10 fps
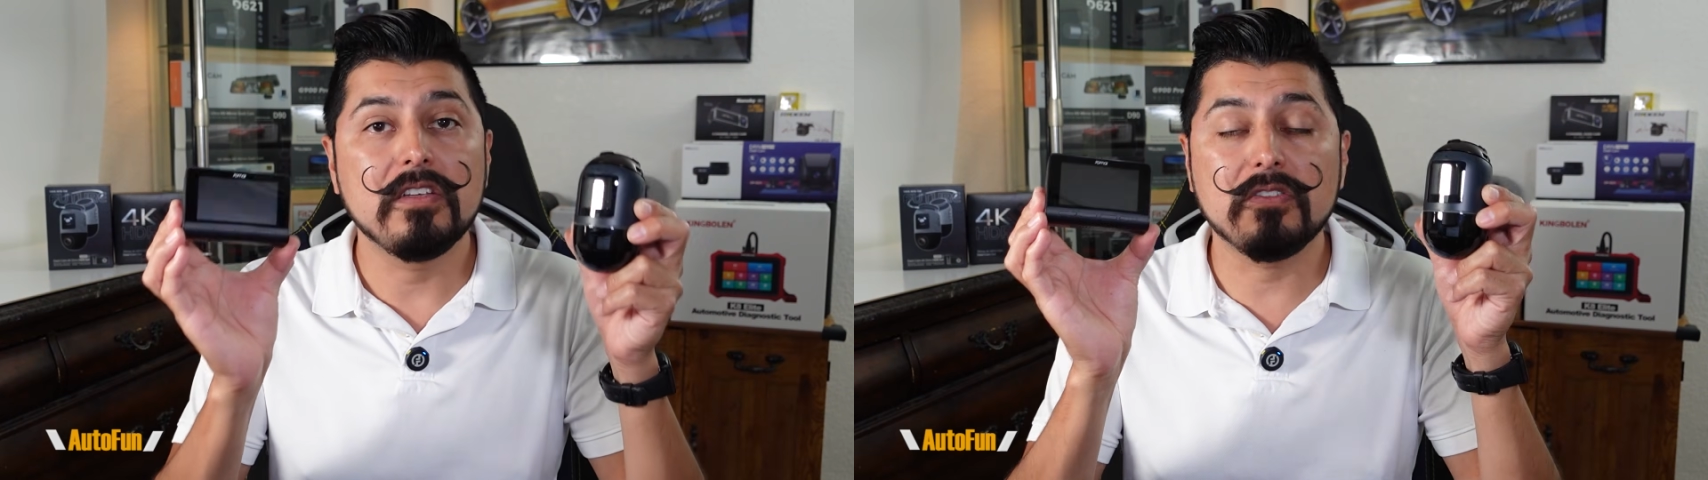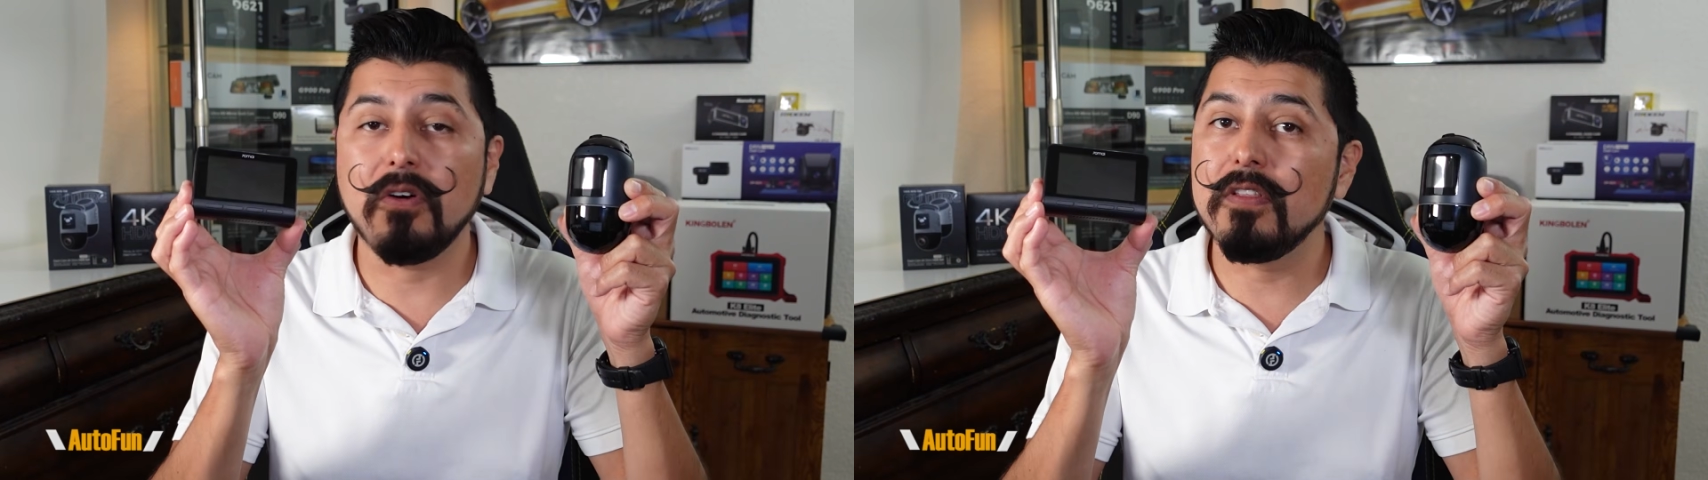
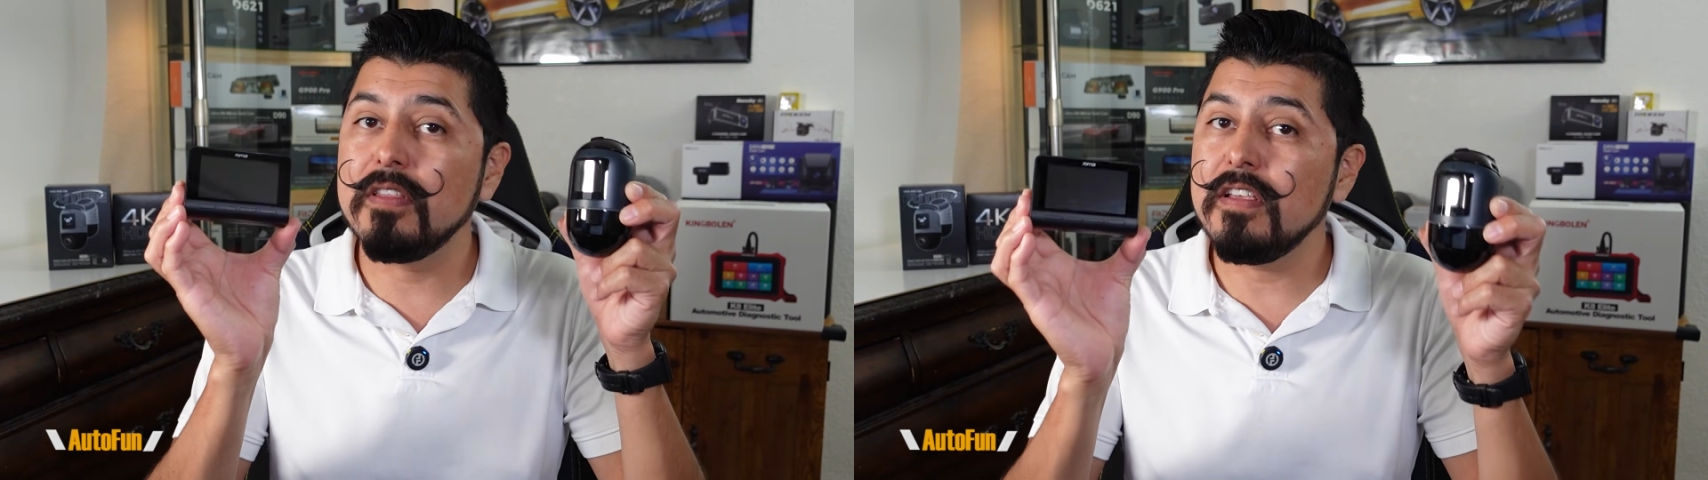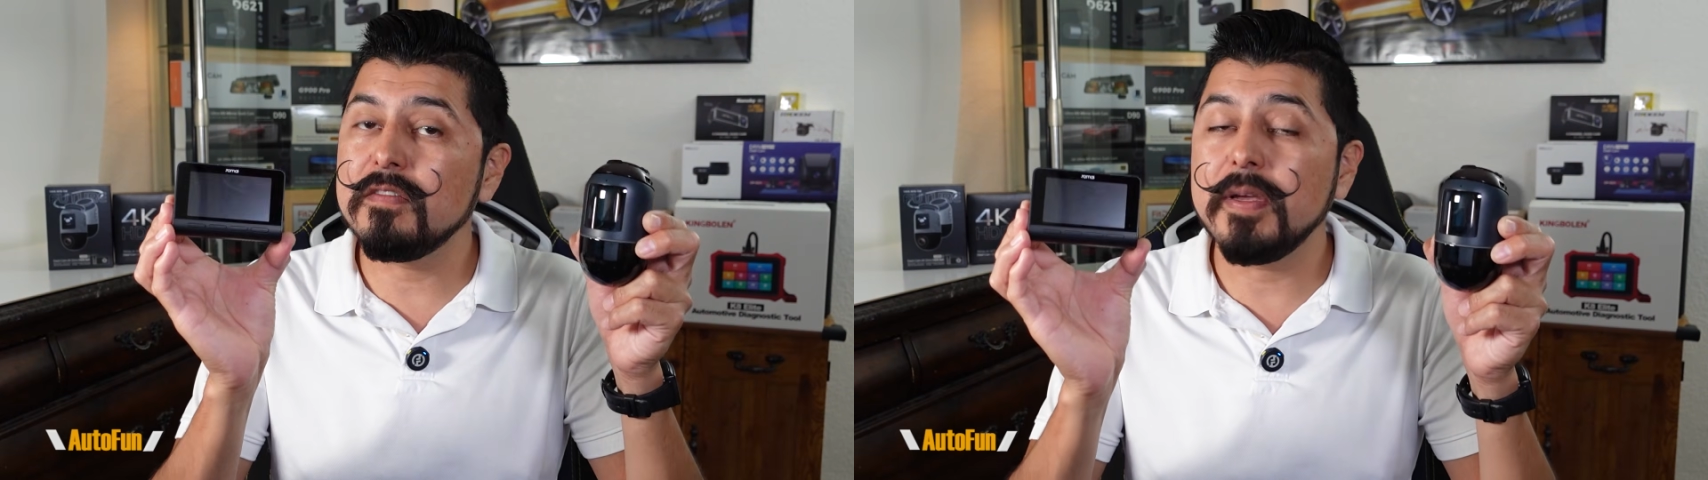so on
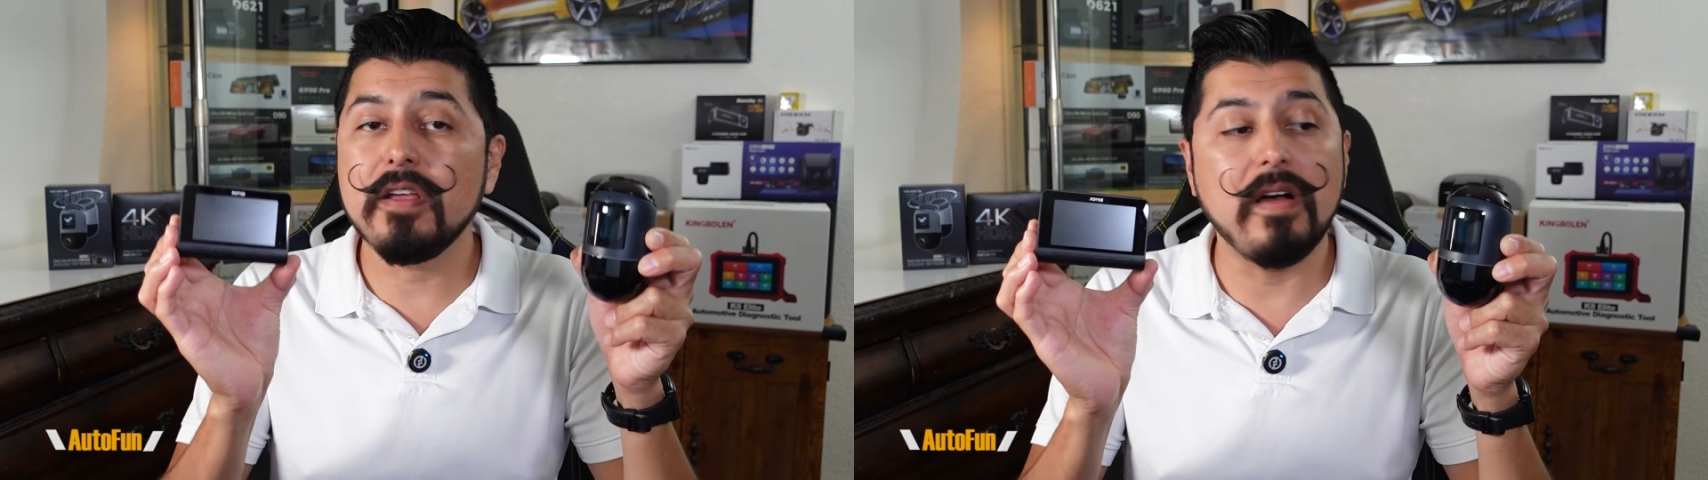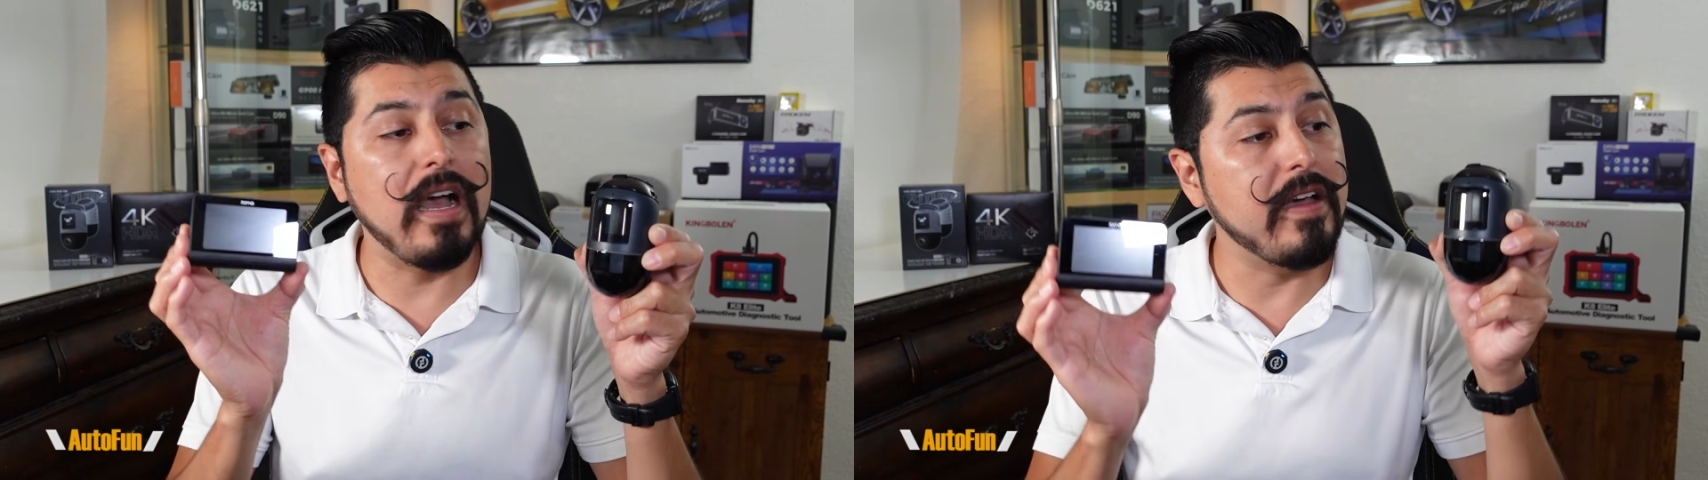this
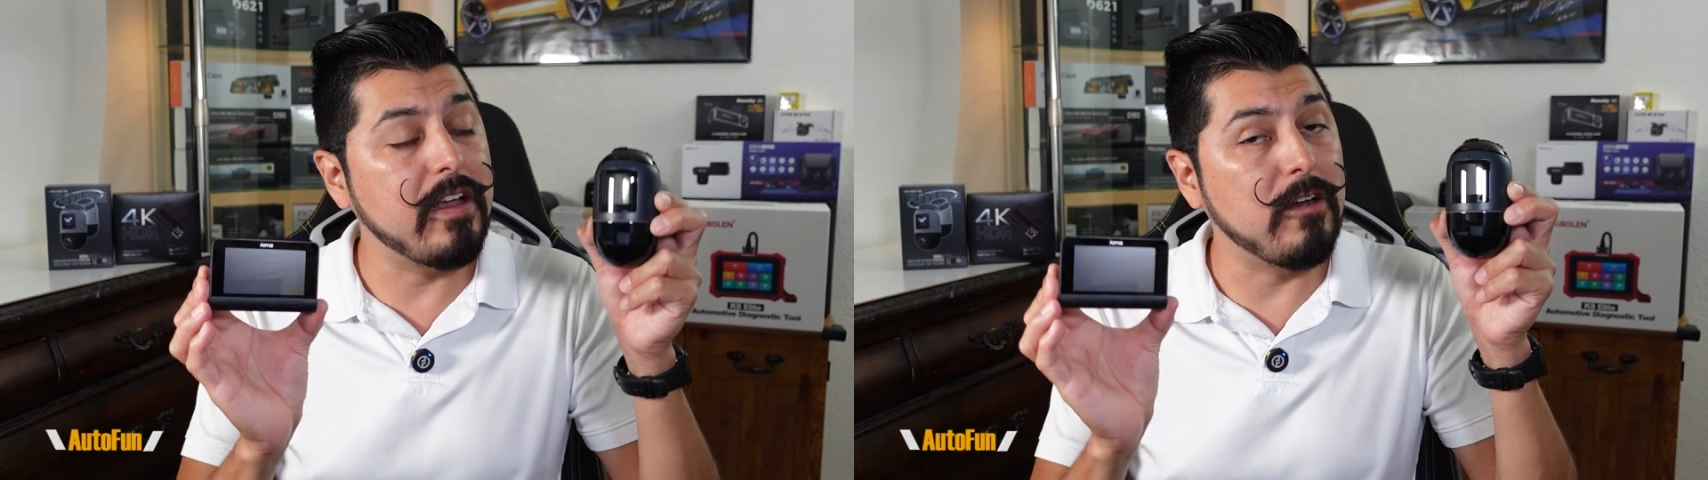video I'm gonna